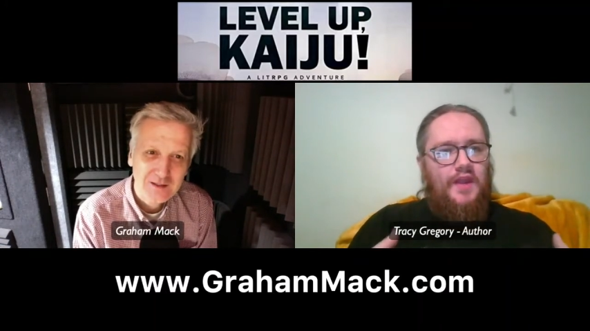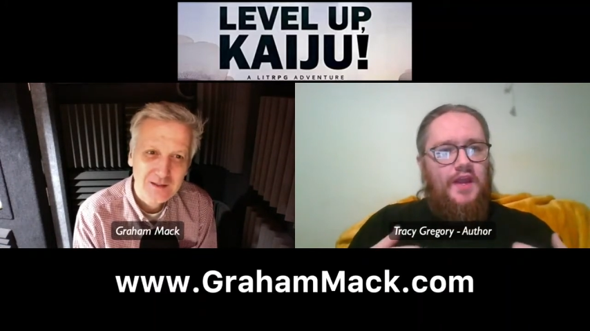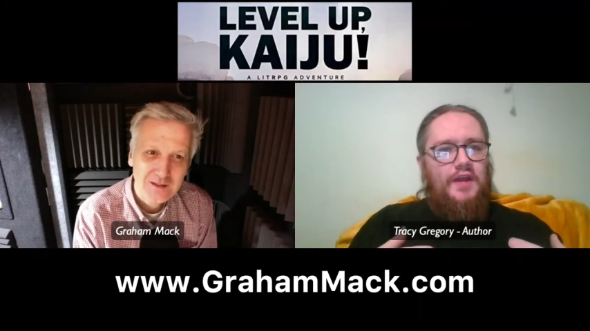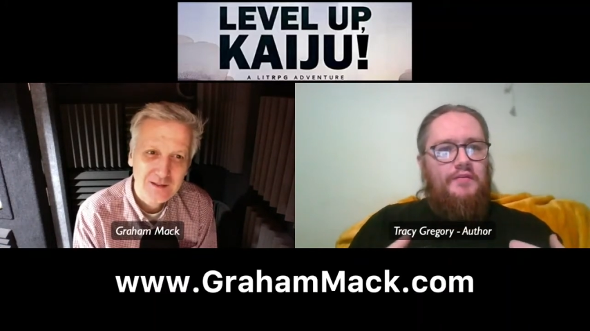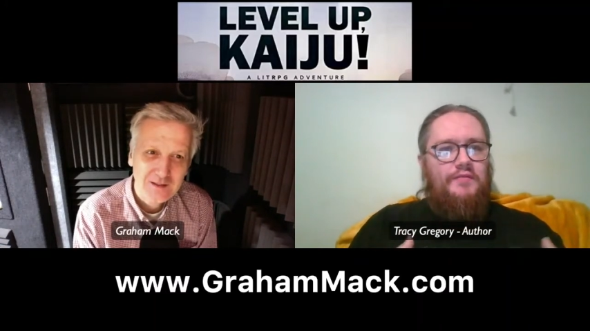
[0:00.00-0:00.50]

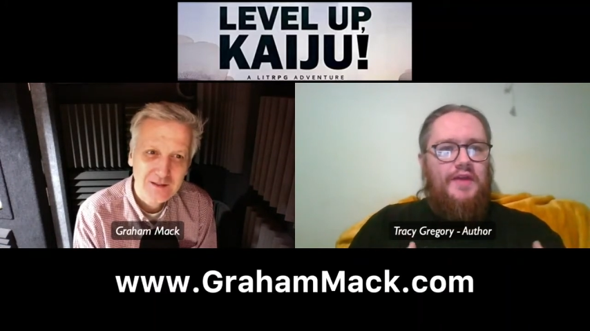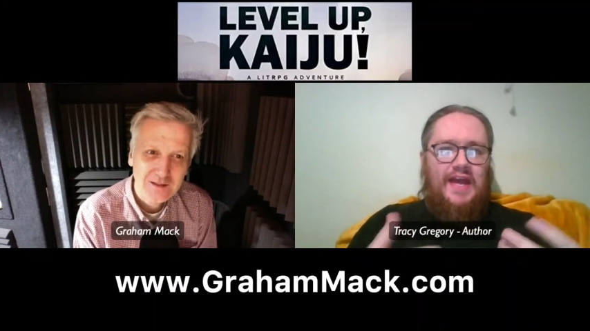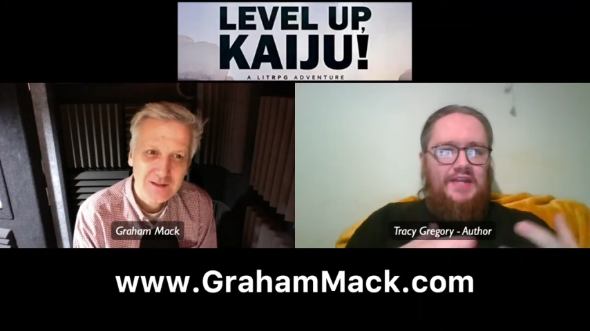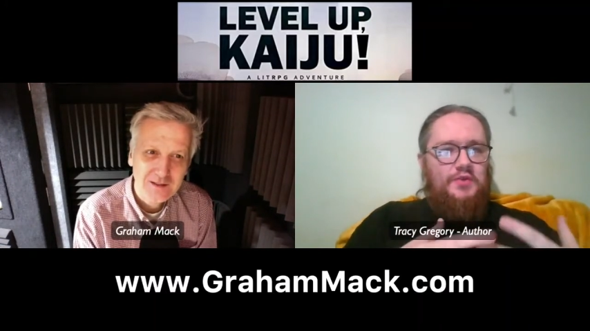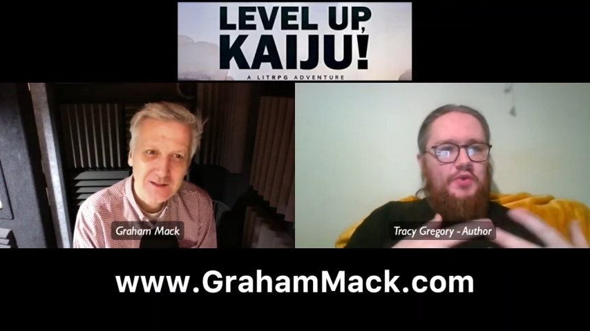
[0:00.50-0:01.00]
Speaker 1: kind of
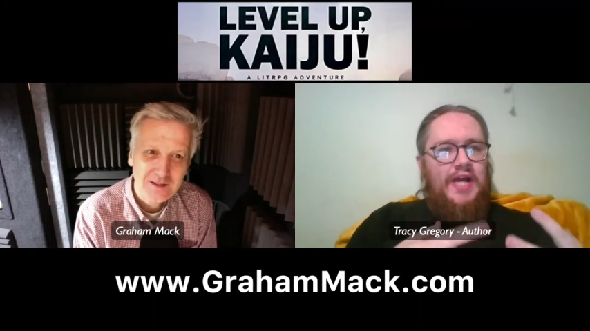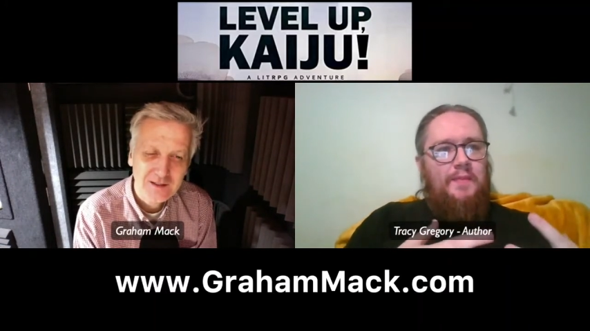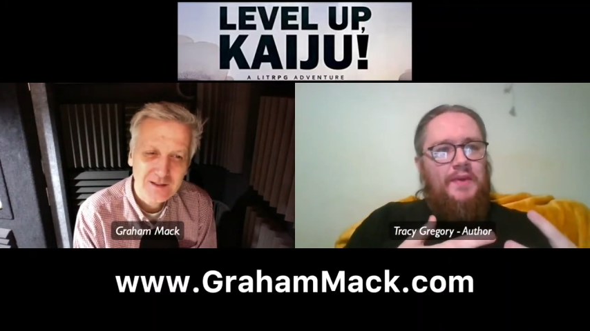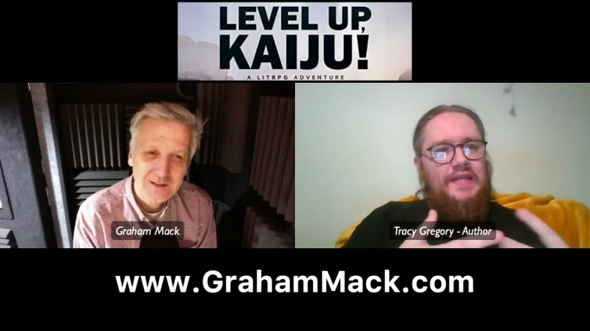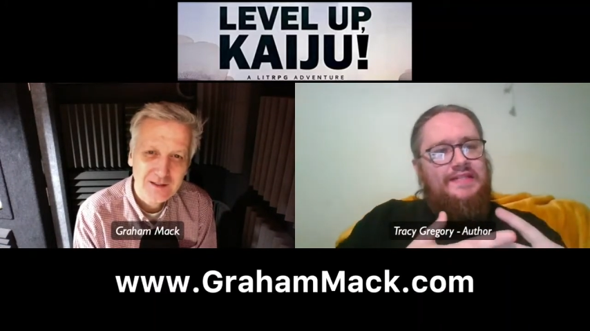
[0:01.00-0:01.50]
again it's all
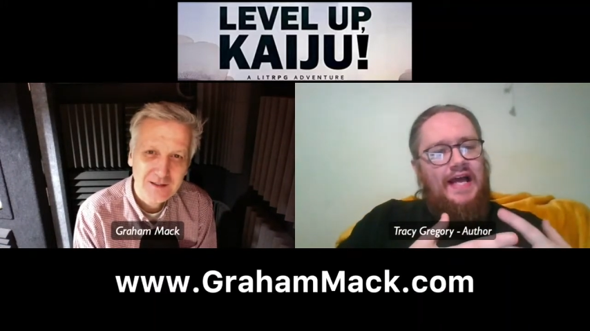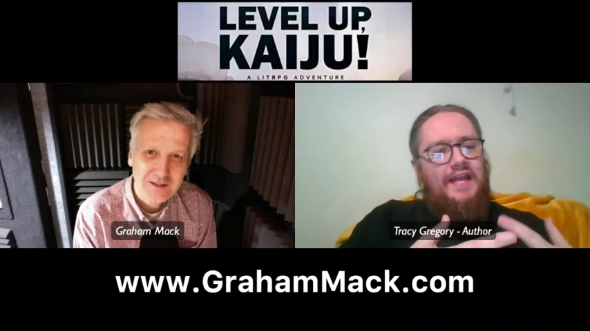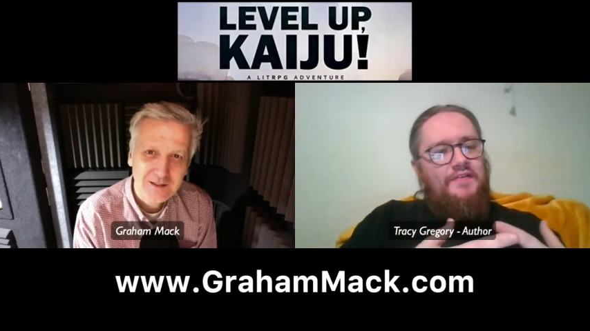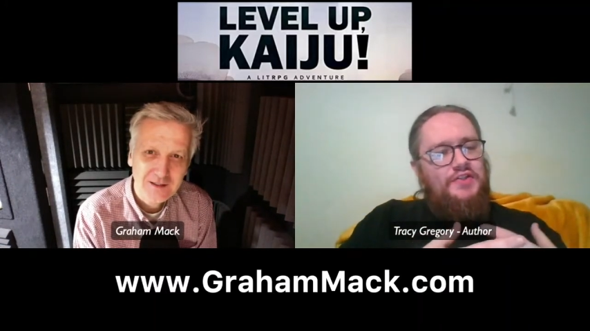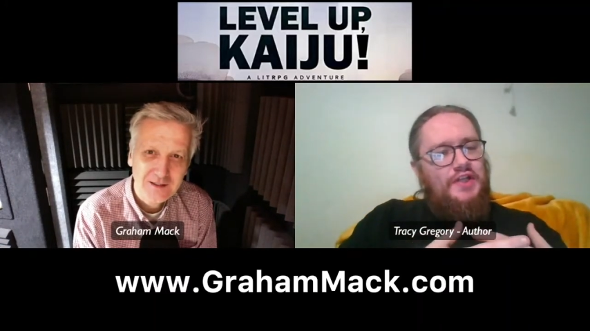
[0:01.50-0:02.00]
Japanese
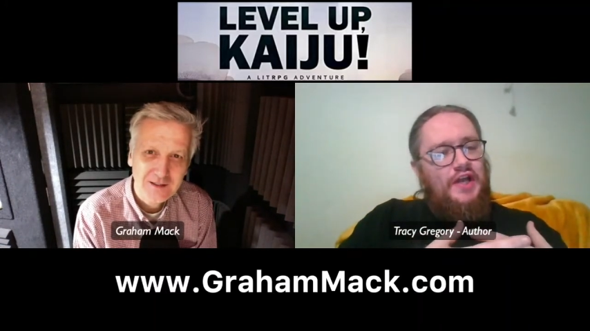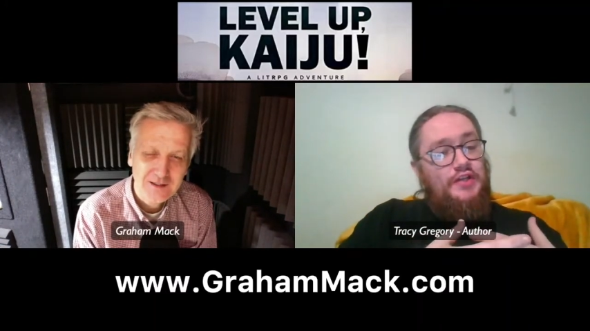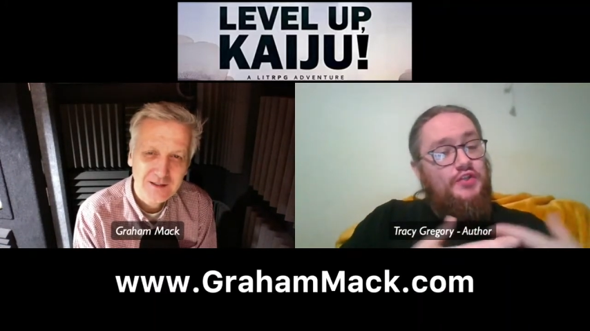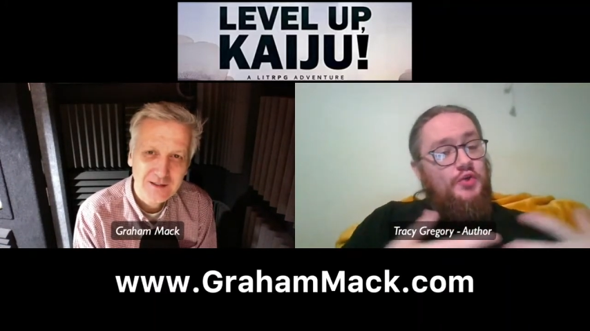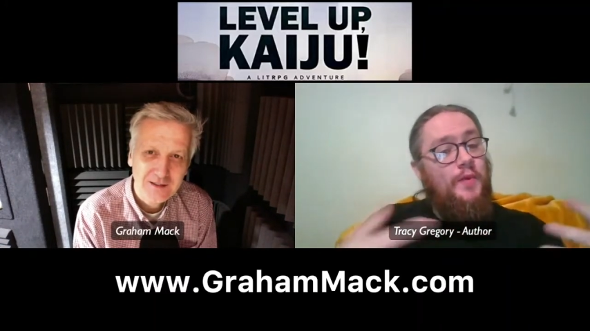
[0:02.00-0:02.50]
television, like
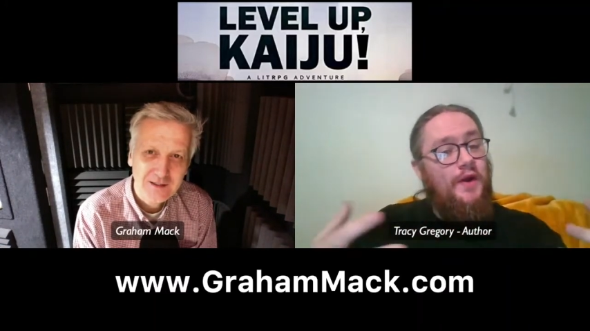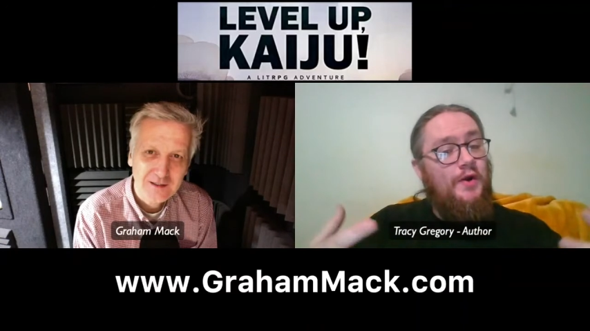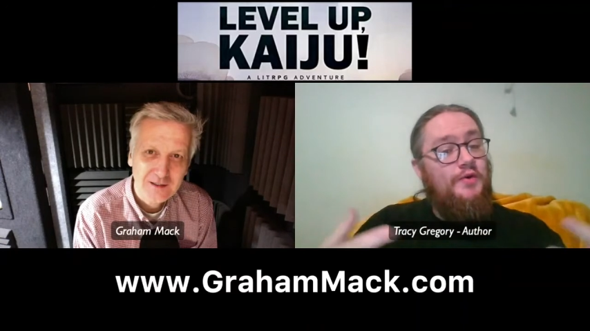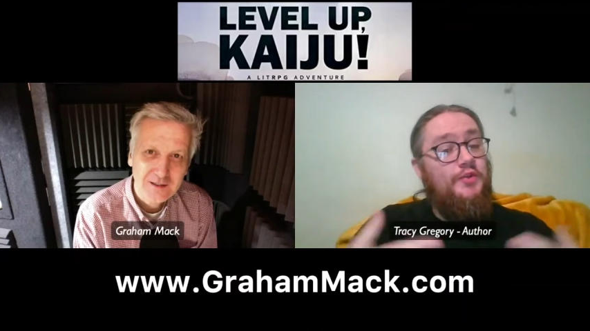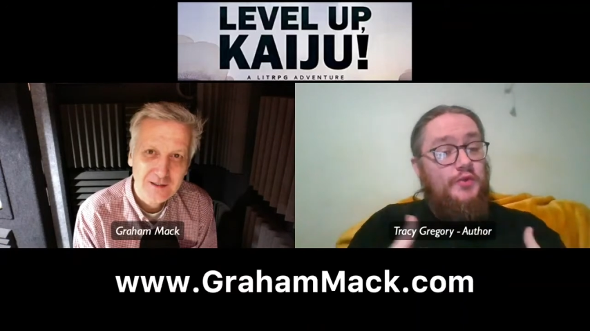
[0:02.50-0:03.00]

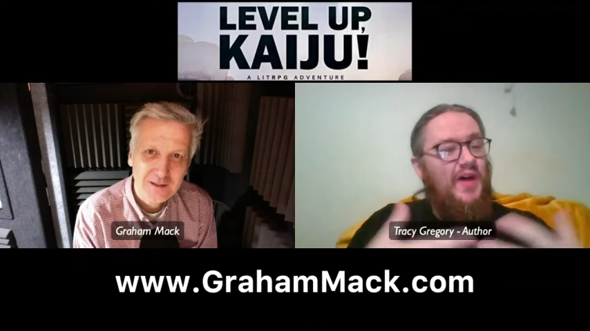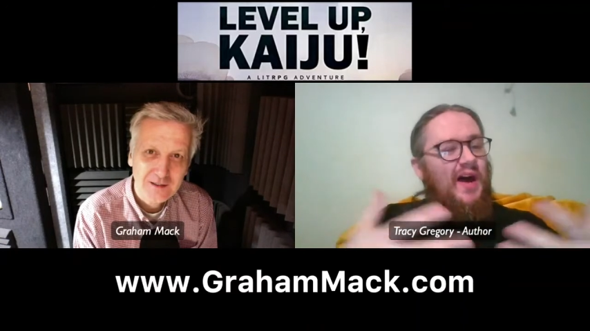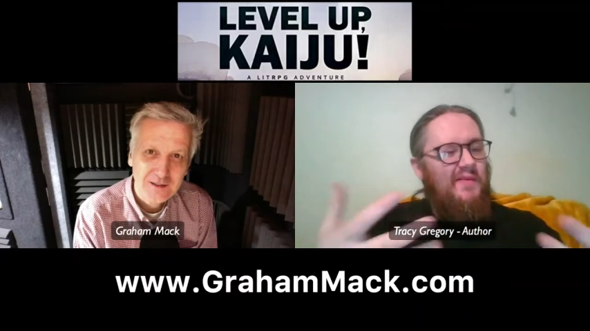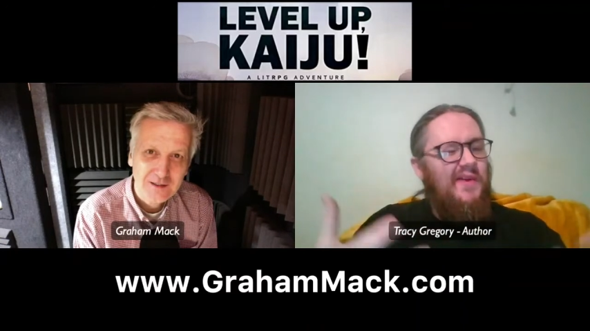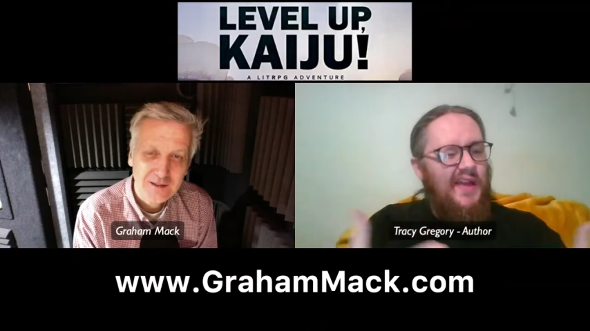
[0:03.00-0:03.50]
superheroes who do
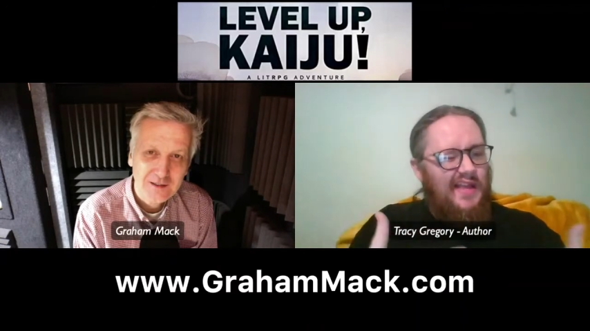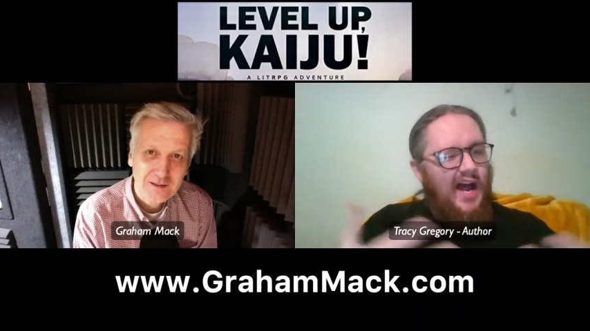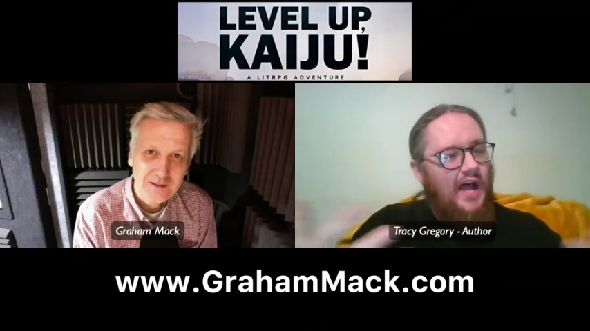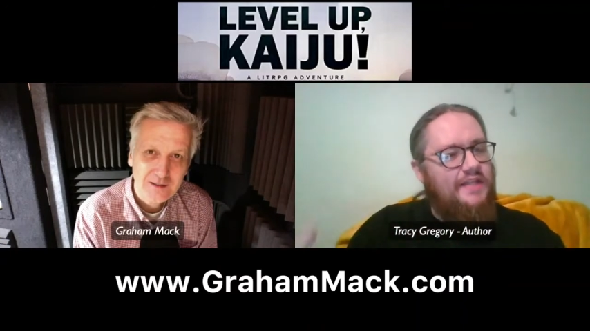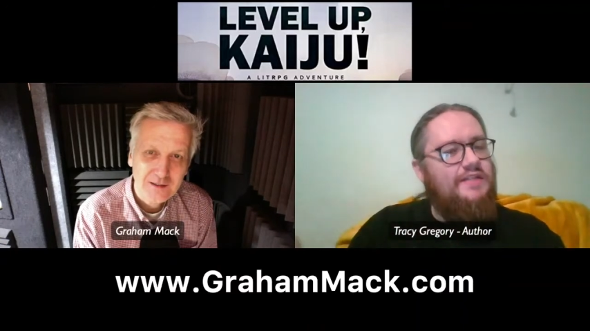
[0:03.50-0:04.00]
that
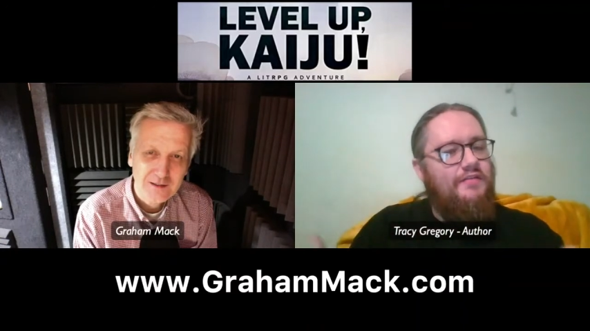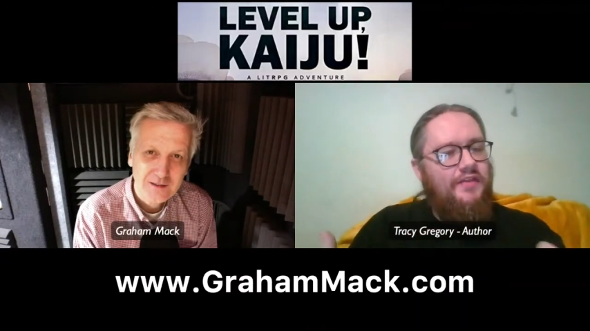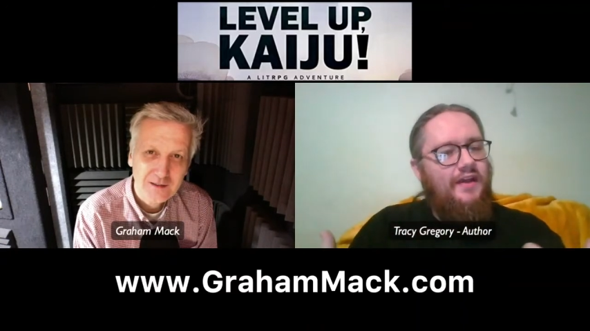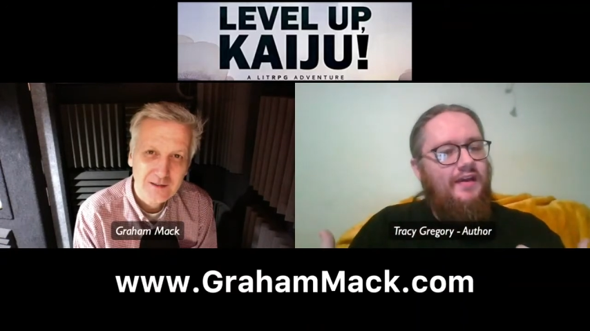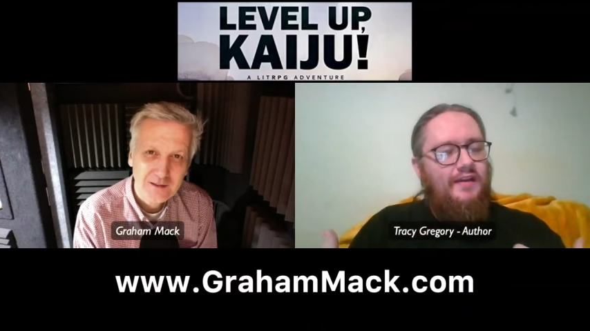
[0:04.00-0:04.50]
kind of
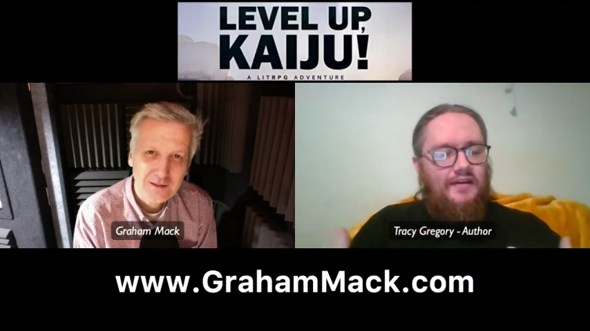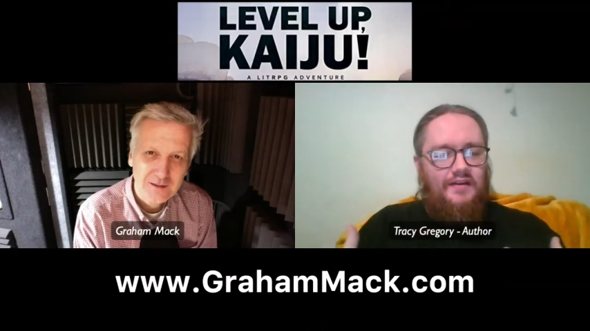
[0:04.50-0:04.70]
thing.